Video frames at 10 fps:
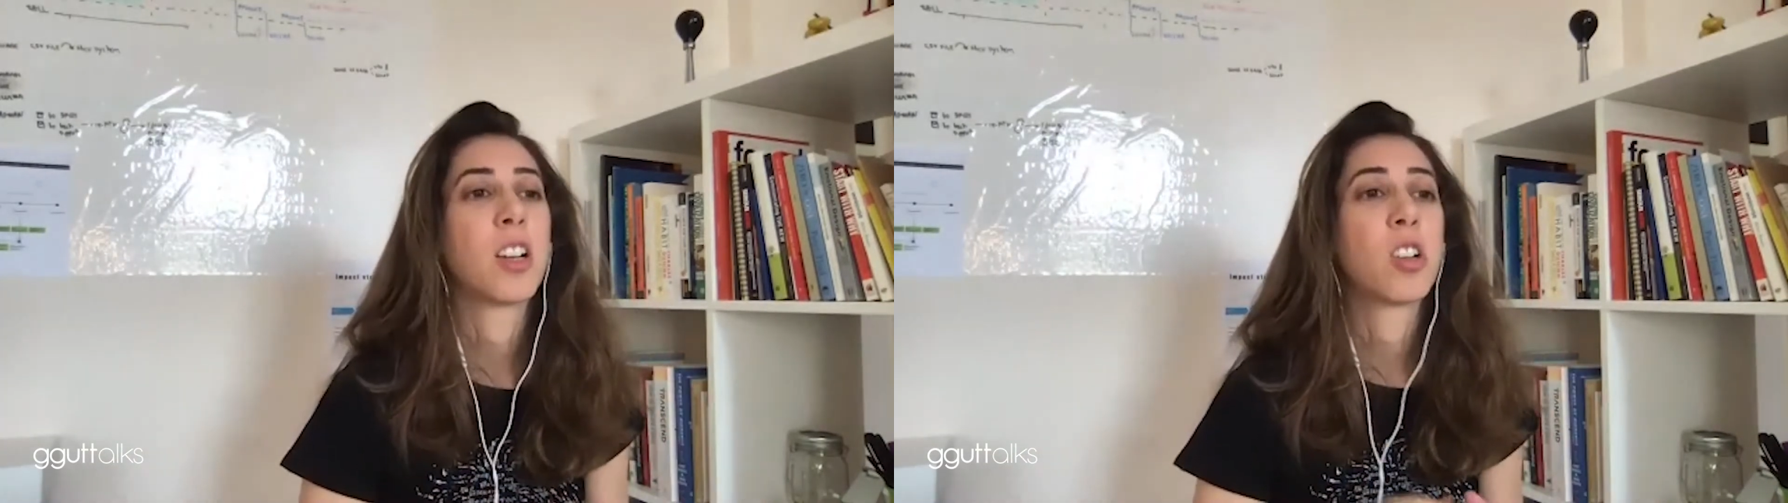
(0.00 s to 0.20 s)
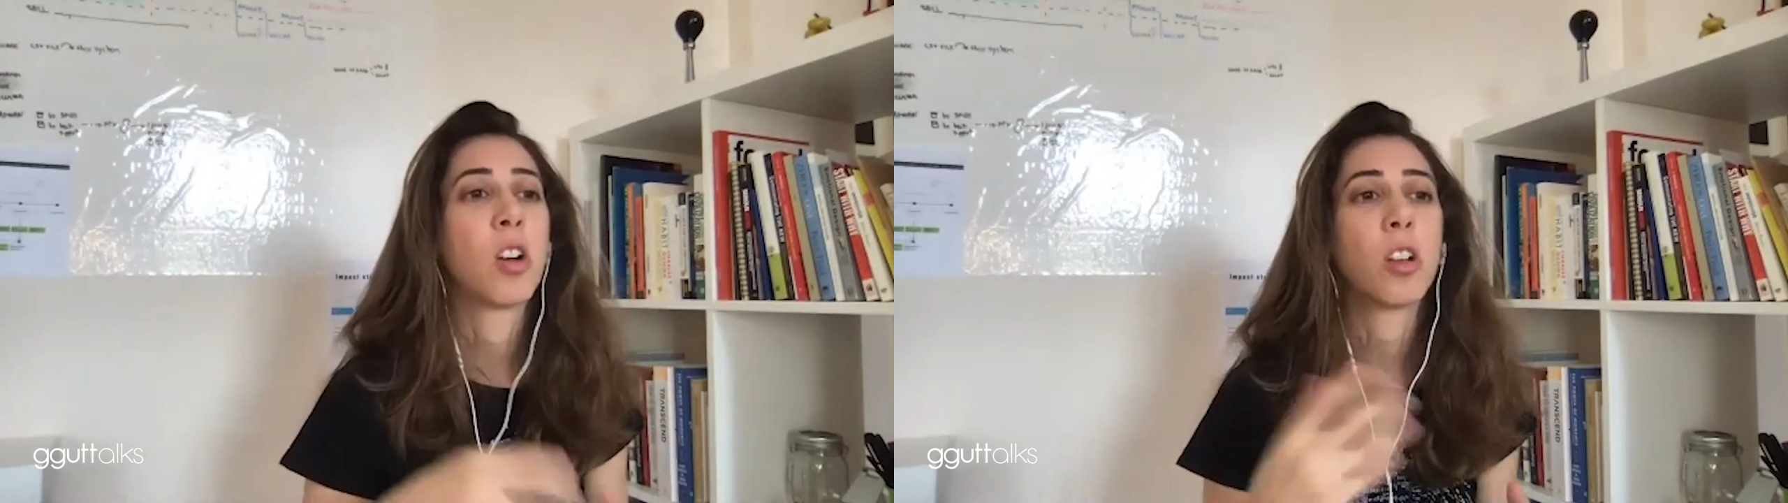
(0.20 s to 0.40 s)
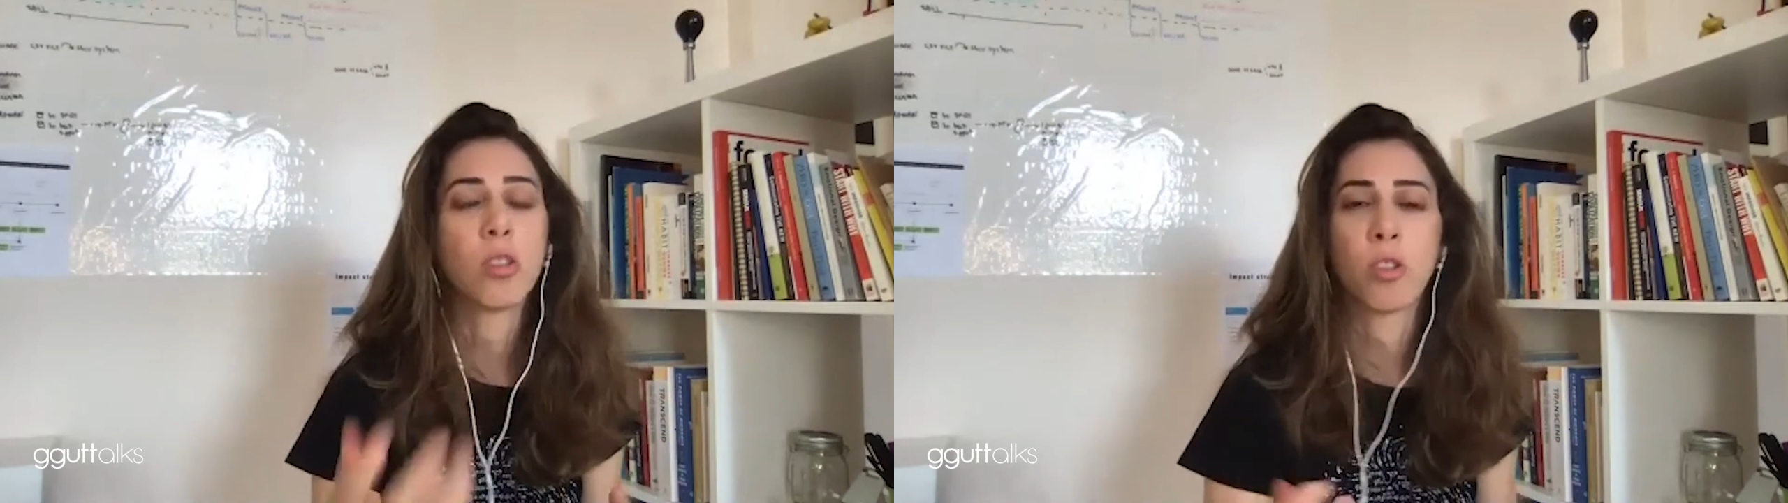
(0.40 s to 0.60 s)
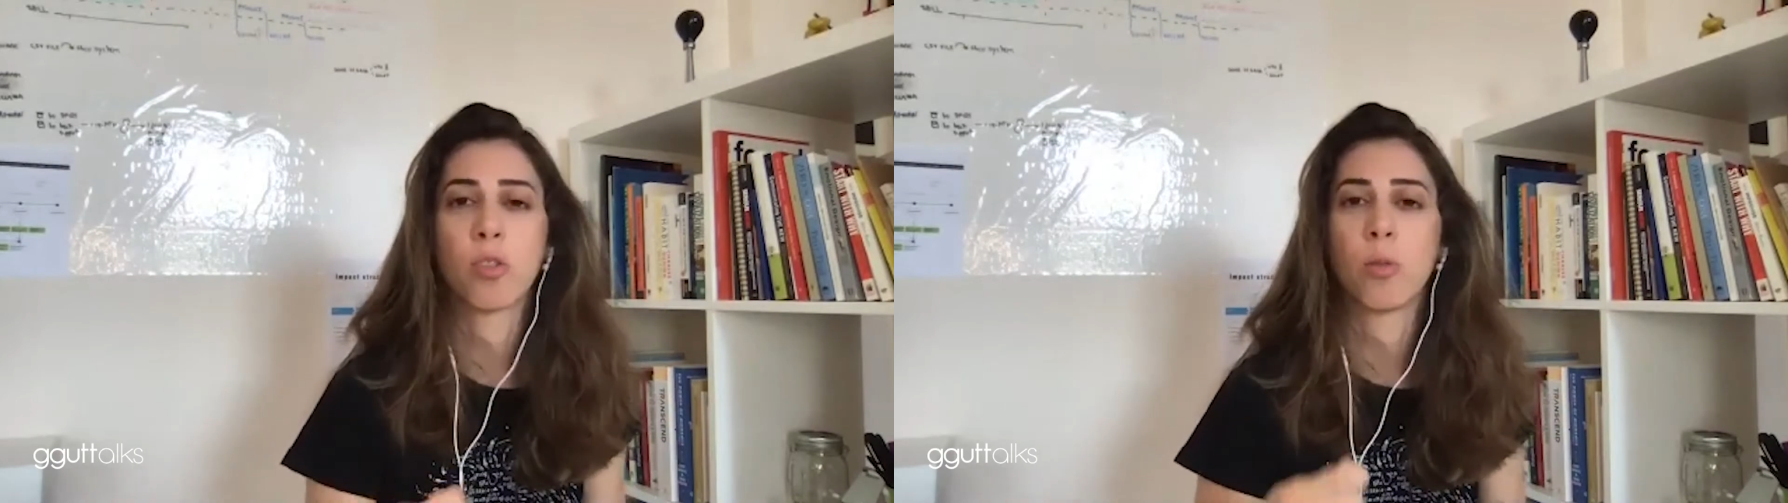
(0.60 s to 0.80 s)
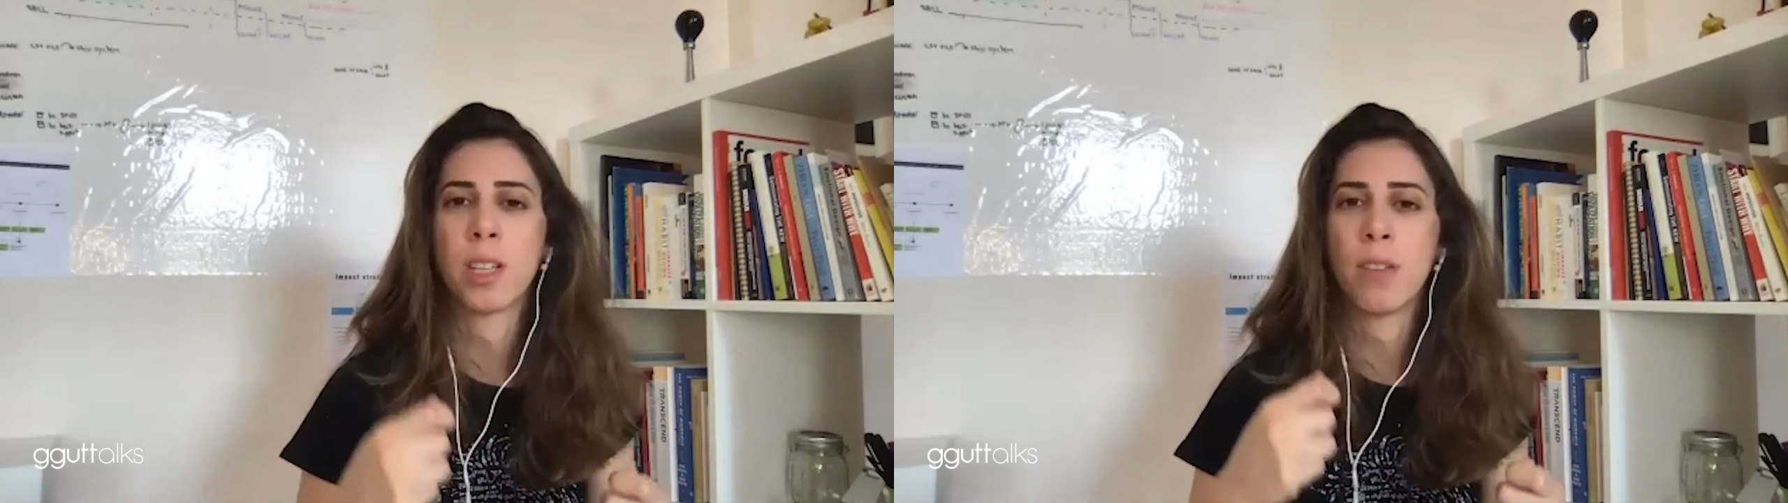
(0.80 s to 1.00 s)
colors
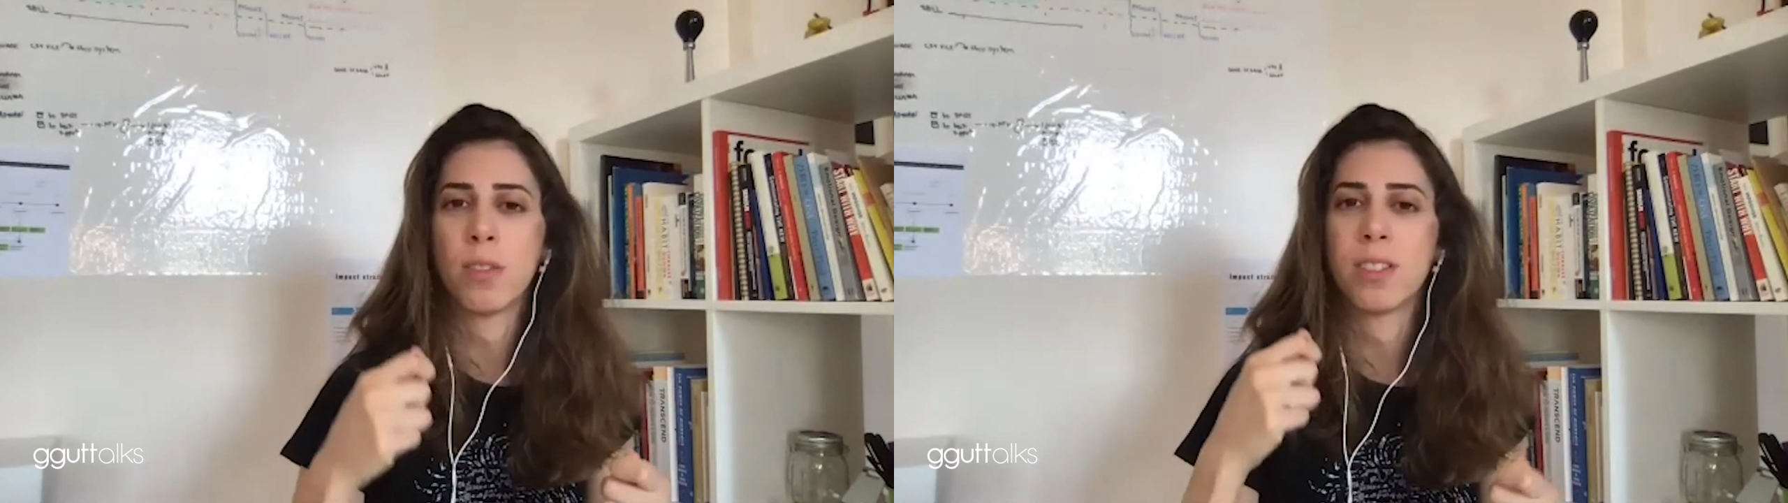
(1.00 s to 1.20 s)
or even